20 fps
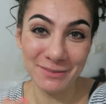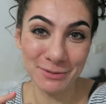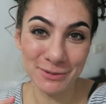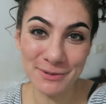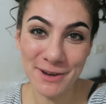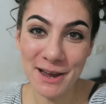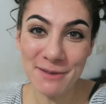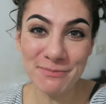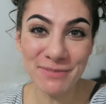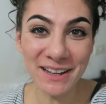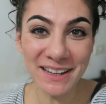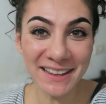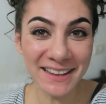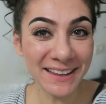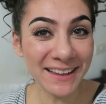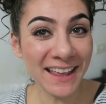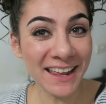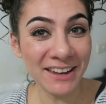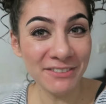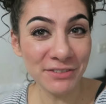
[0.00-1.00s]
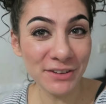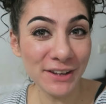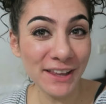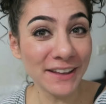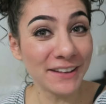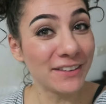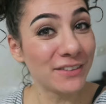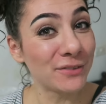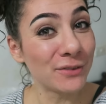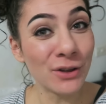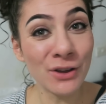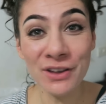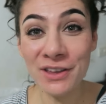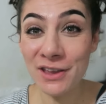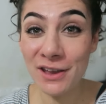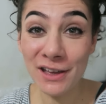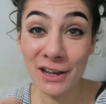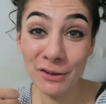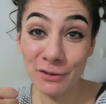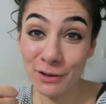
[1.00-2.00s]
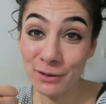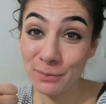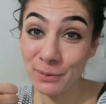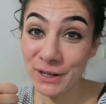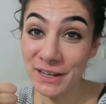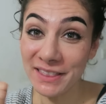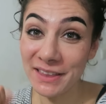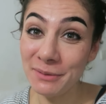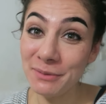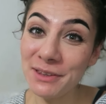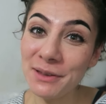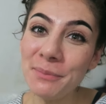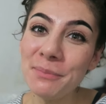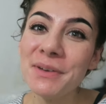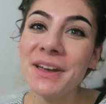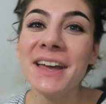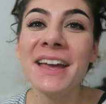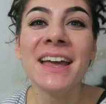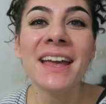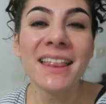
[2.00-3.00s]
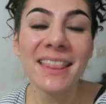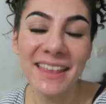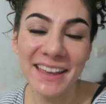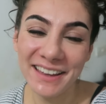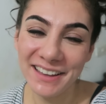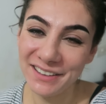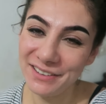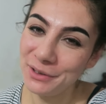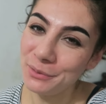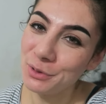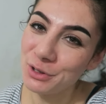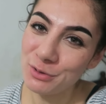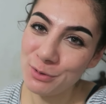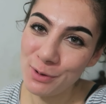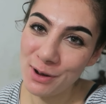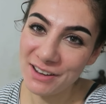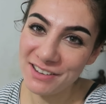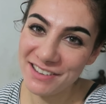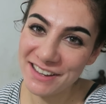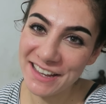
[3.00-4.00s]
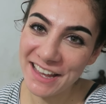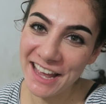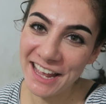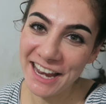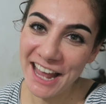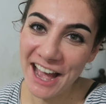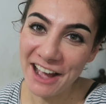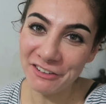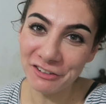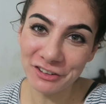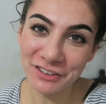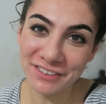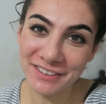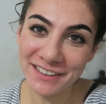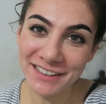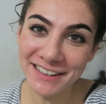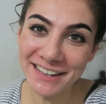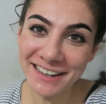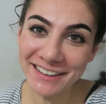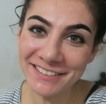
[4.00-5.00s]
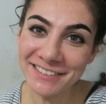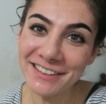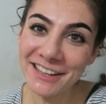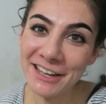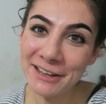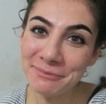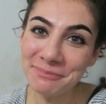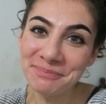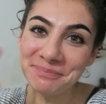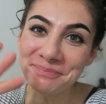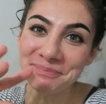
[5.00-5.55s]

subscribe button. And if you like this vlog, you can always put a thumbs up. Thank you so much for watching and I will see you next time.